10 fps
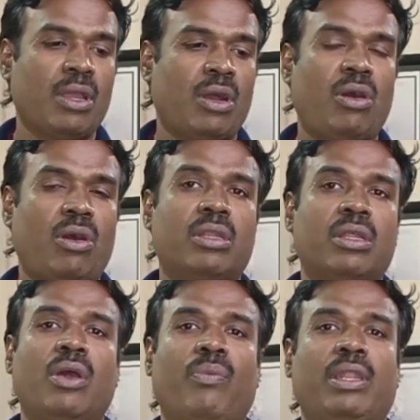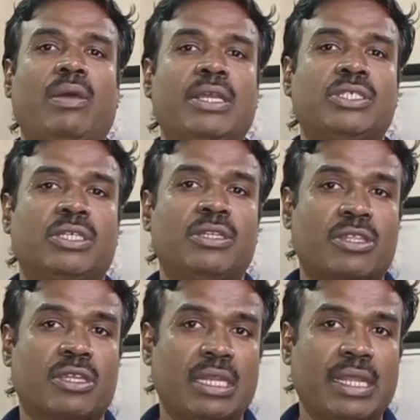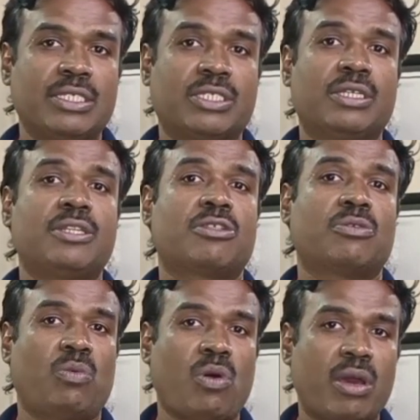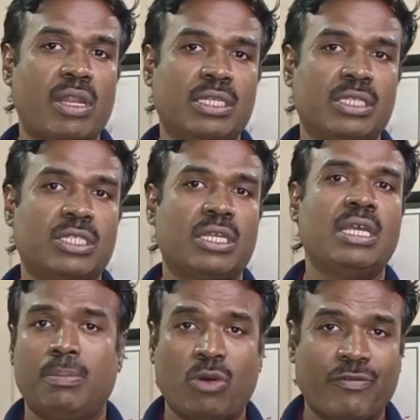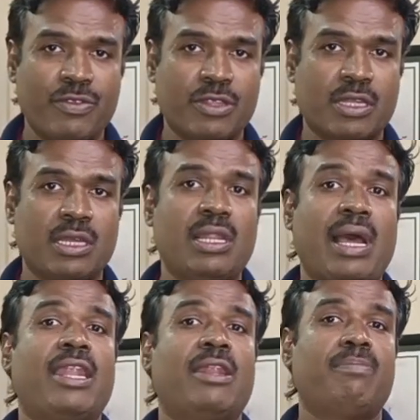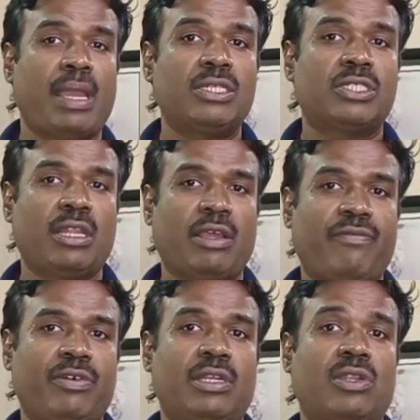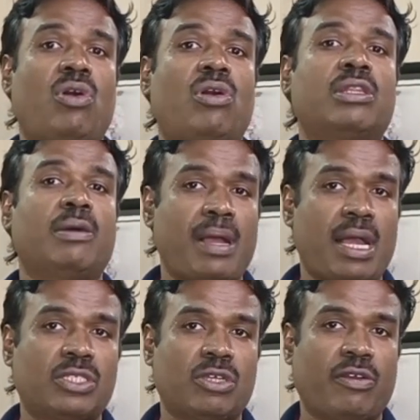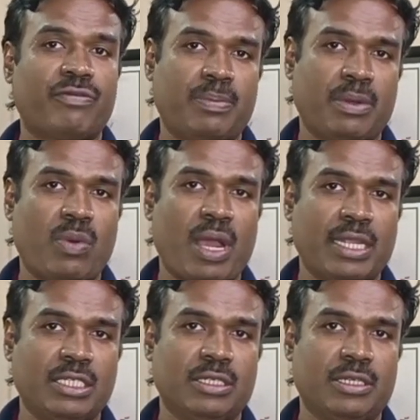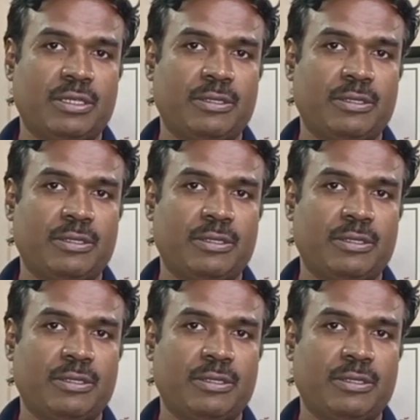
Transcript: or when the patient's conditions warrant more physical and mental effort on the part of the provider.